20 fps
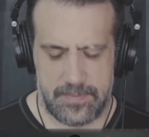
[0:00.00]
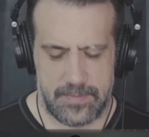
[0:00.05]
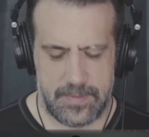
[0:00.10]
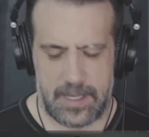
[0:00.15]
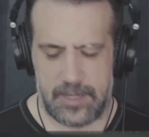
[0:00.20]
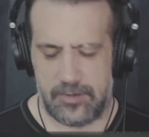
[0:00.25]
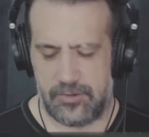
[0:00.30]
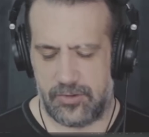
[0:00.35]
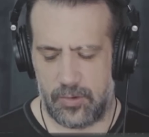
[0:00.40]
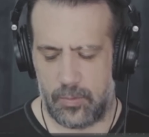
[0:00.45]

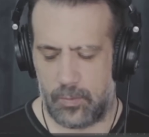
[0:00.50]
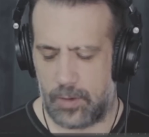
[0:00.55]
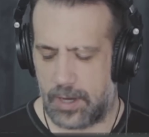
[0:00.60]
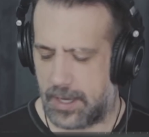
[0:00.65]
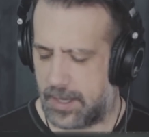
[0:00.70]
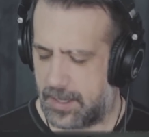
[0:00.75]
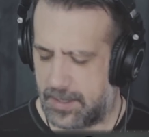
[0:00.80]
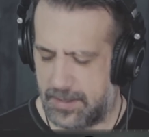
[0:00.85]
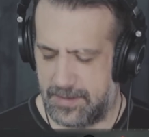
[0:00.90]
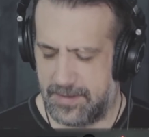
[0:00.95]
Not sure
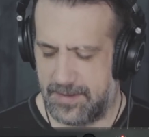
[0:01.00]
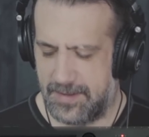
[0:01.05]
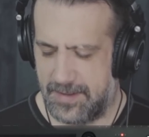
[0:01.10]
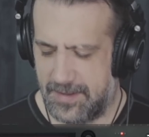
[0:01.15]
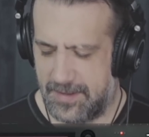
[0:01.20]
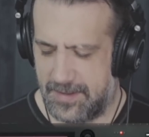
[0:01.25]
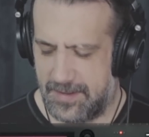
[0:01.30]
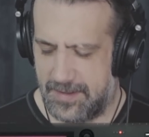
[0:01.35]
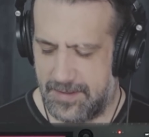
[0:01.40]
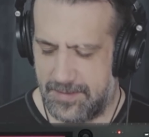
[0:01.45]
why.
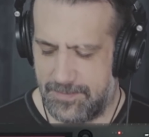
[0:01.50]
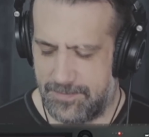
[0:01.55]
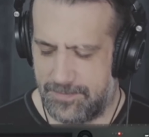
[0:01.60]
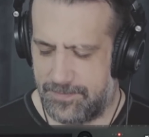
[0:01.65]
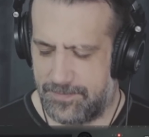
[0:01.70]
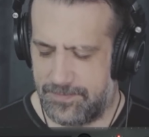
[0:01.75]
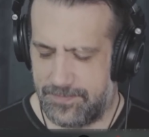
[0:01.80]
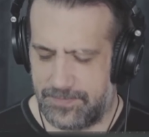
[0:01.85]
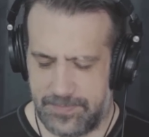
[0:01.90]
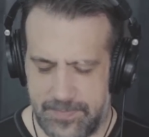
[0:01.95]

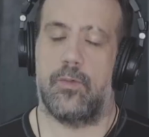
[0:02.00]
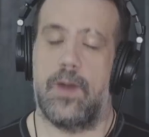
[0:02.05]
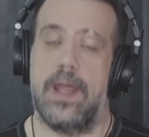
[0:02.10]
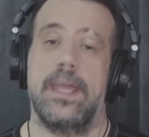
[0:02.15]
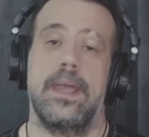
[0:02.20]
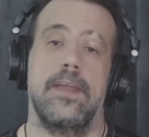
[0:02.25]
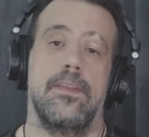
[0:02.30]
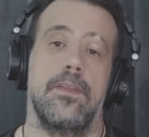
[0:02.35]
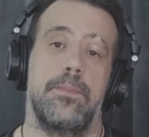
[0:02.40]
Ranking